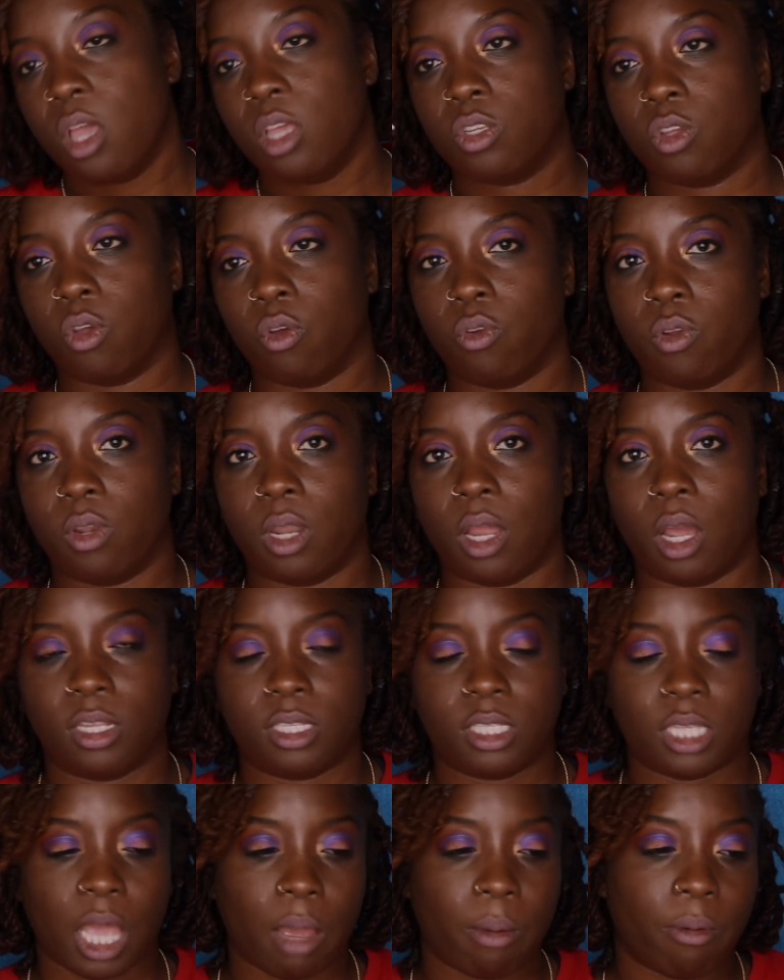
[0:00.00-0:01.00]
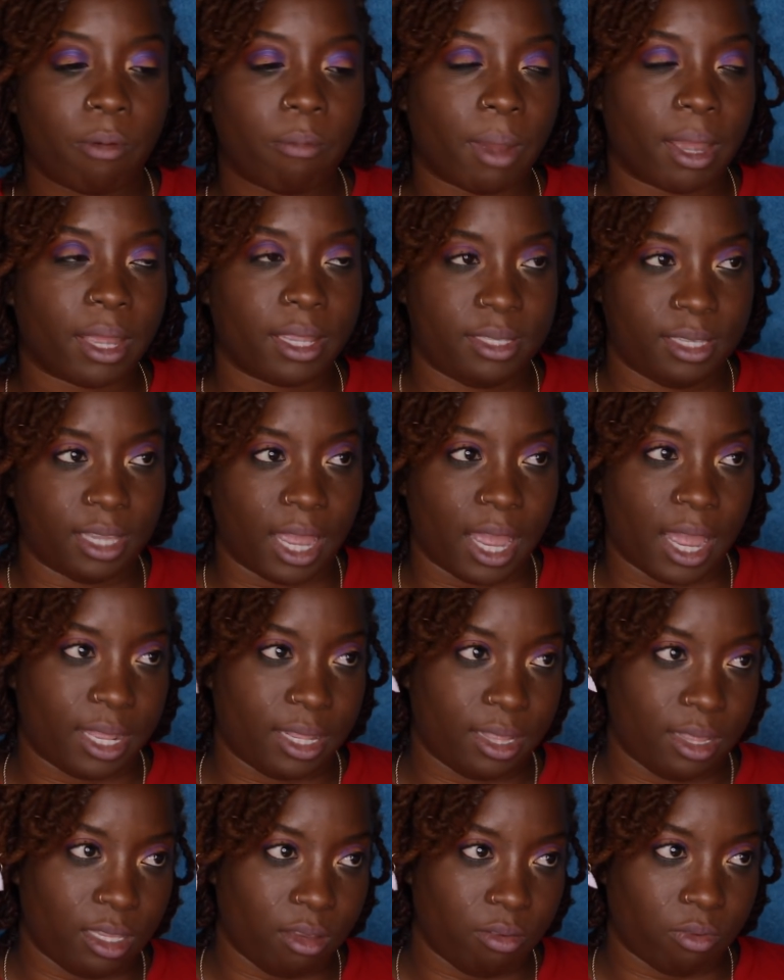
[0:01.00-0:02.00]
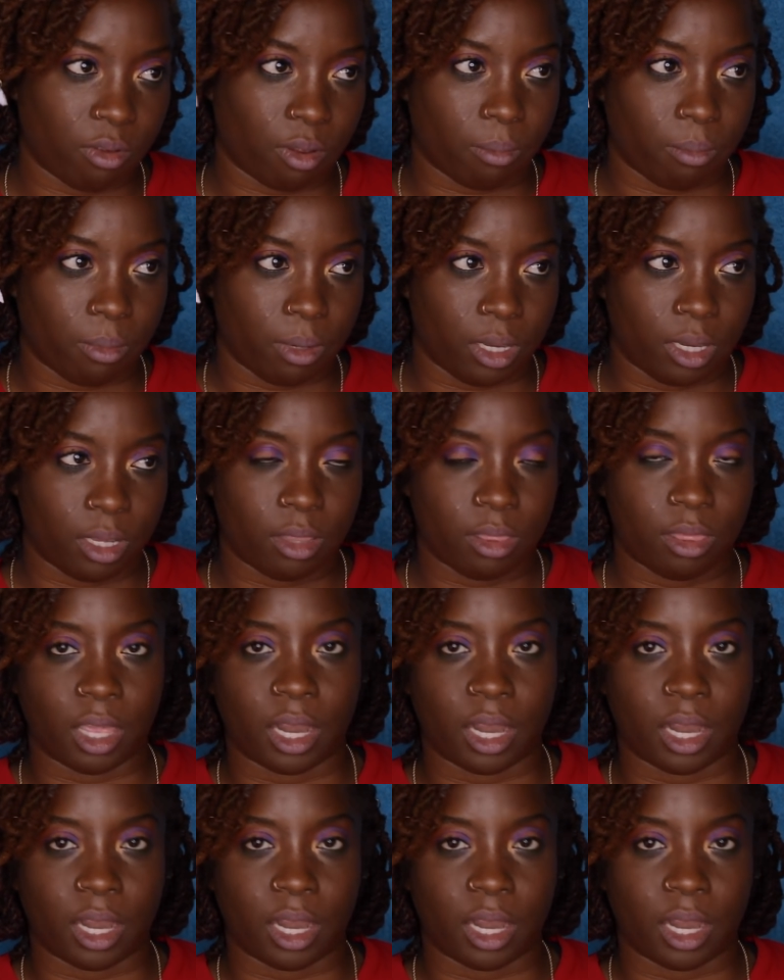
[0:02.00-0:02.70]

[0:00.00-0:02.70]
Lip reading: So on top of my dad leaving me,